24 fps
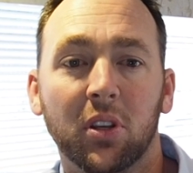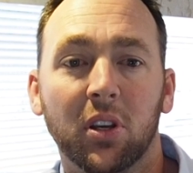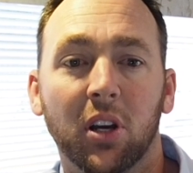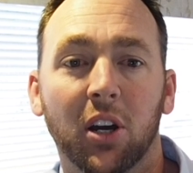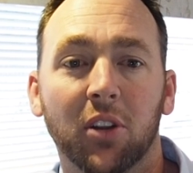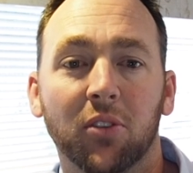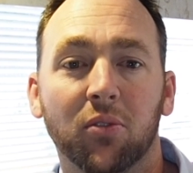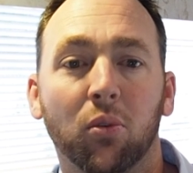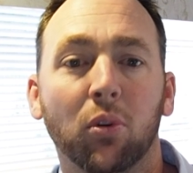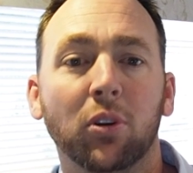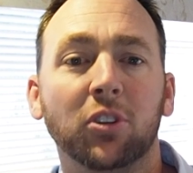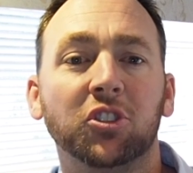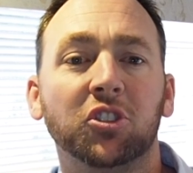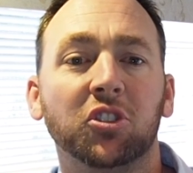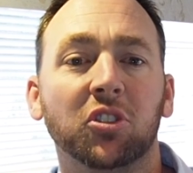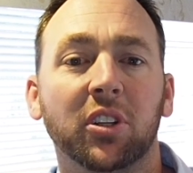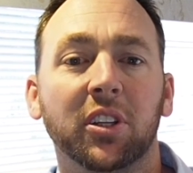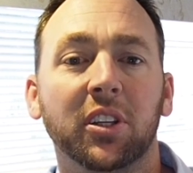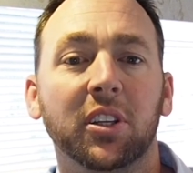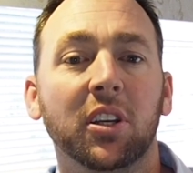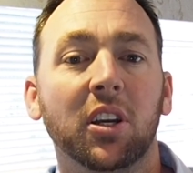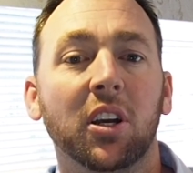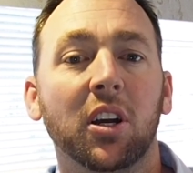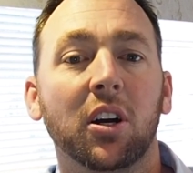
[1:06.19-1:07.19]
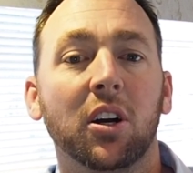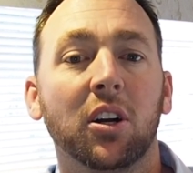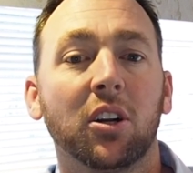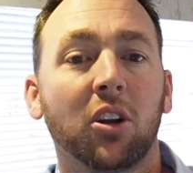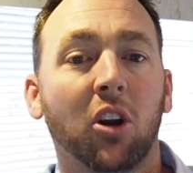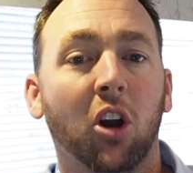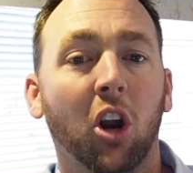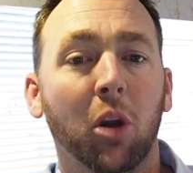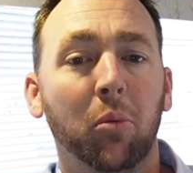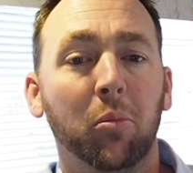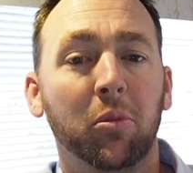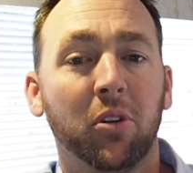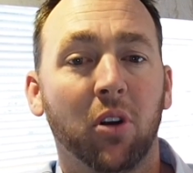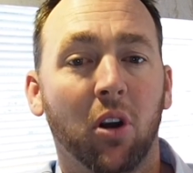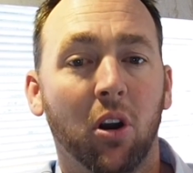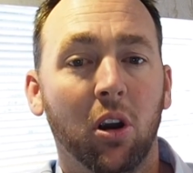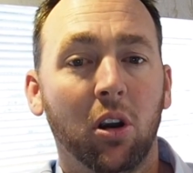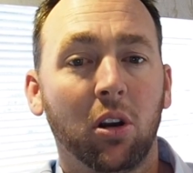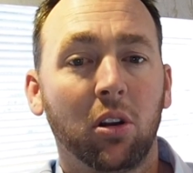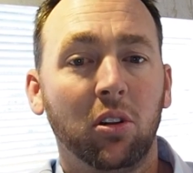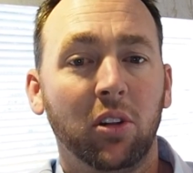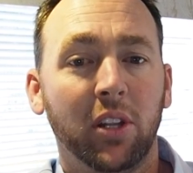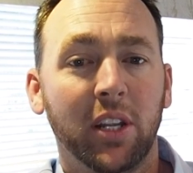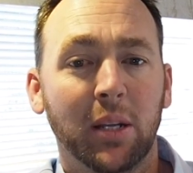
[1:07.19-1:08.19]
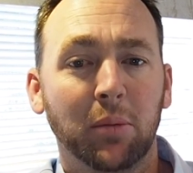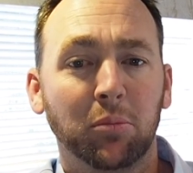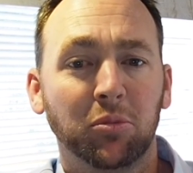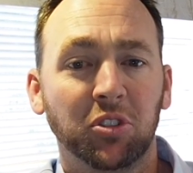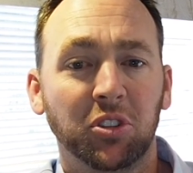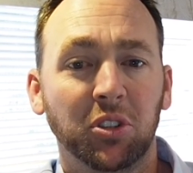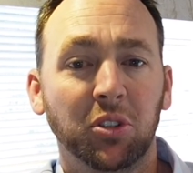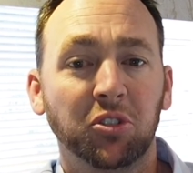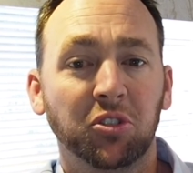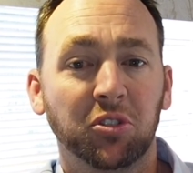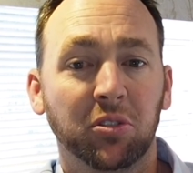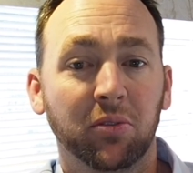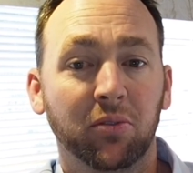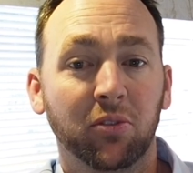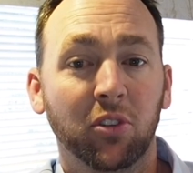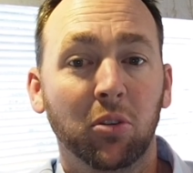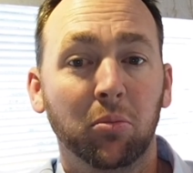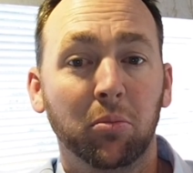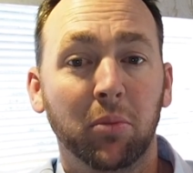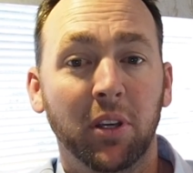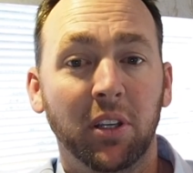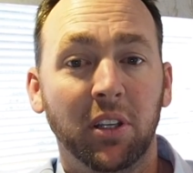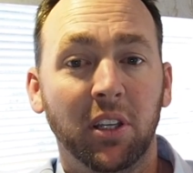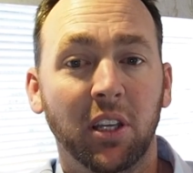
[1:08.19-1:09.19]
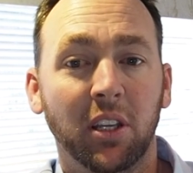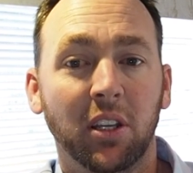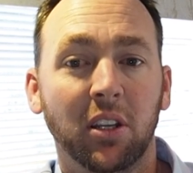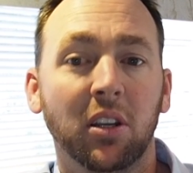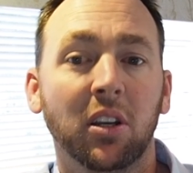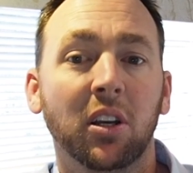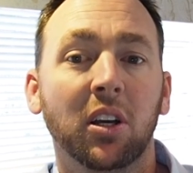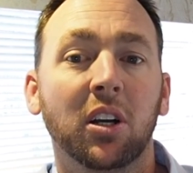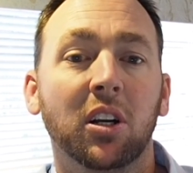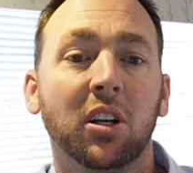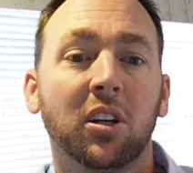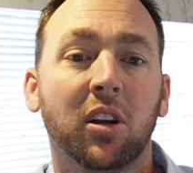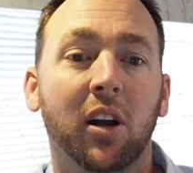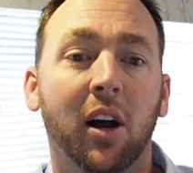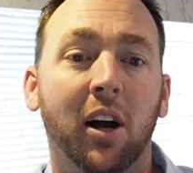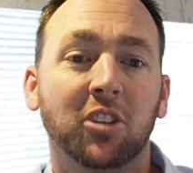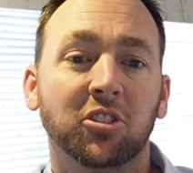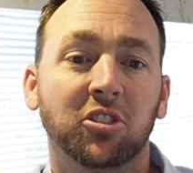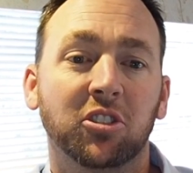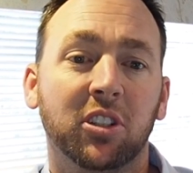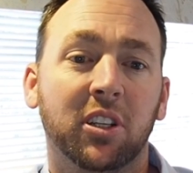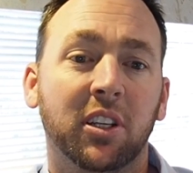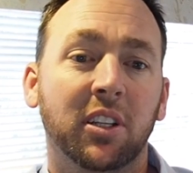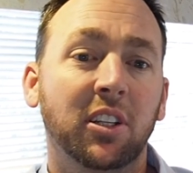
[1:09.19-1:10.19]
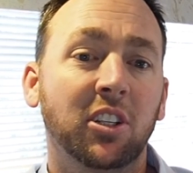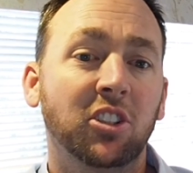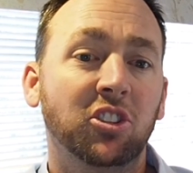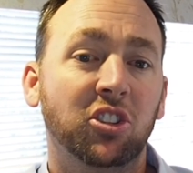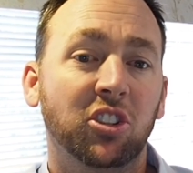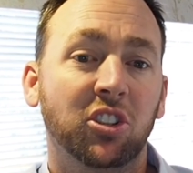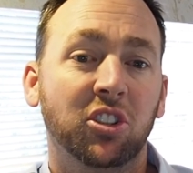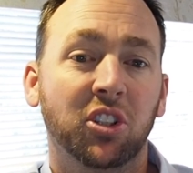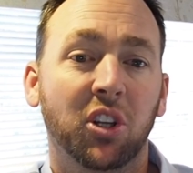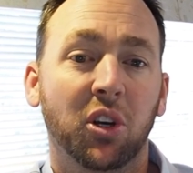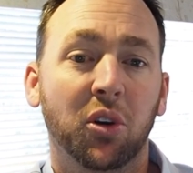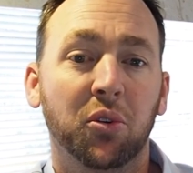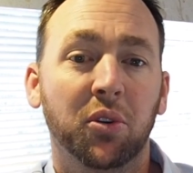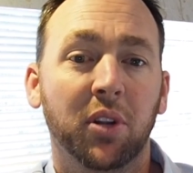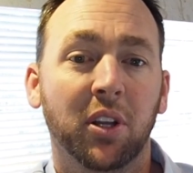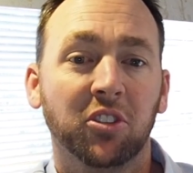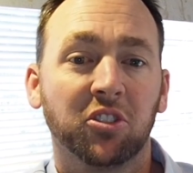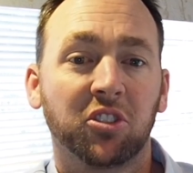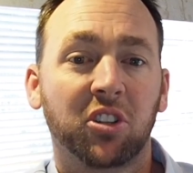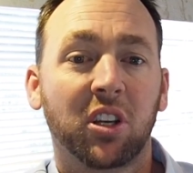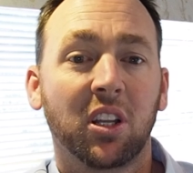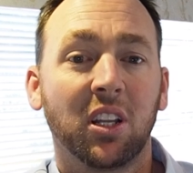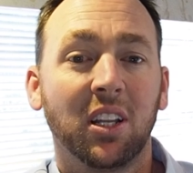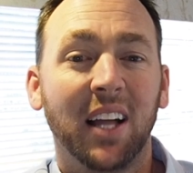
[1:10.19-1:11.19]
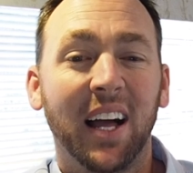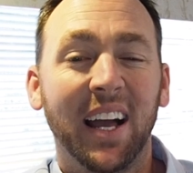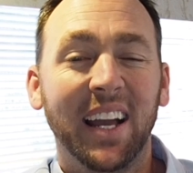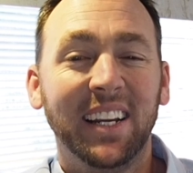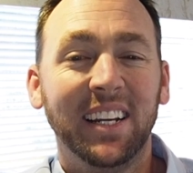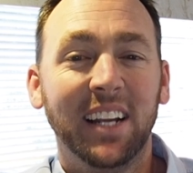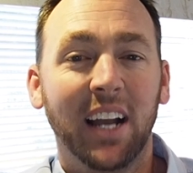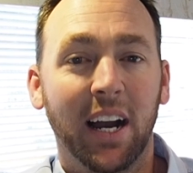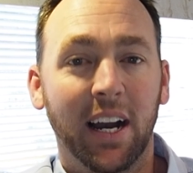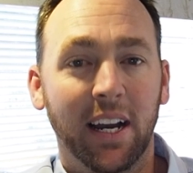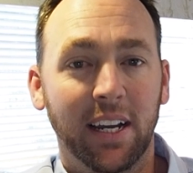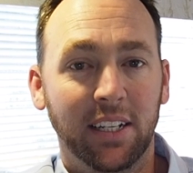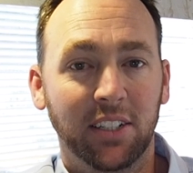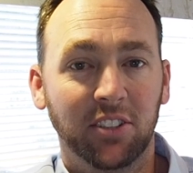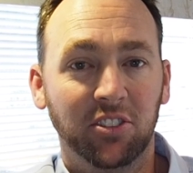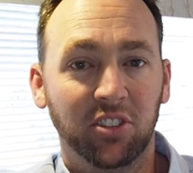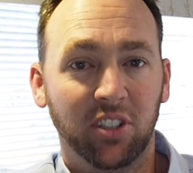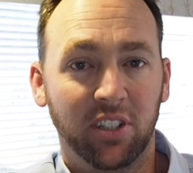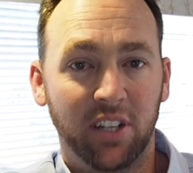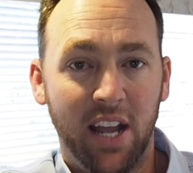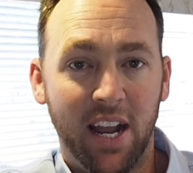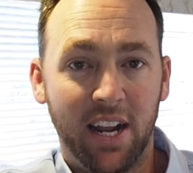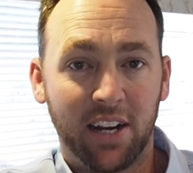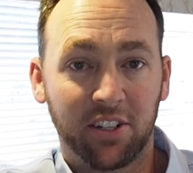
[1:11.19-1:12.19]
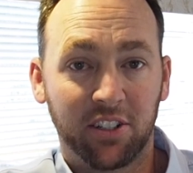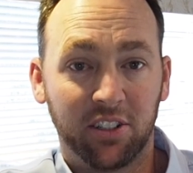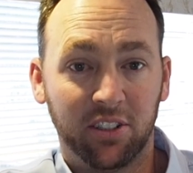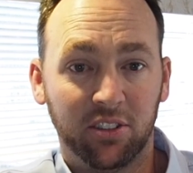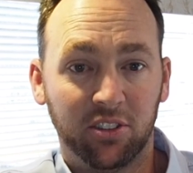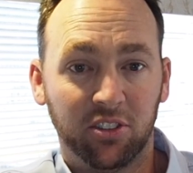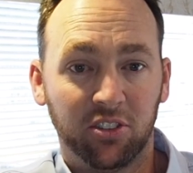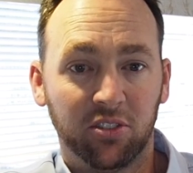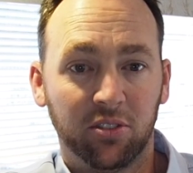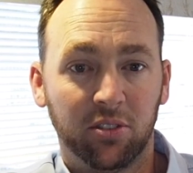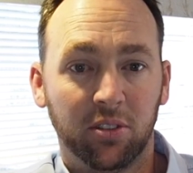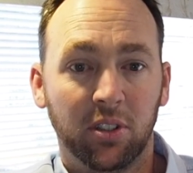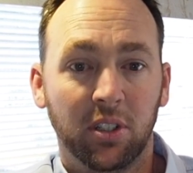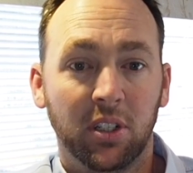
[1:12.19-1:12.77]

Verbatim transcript: Unfortunately, carbon arc lamps used in filmmaking caused a condition known as Klieg eyes in actors.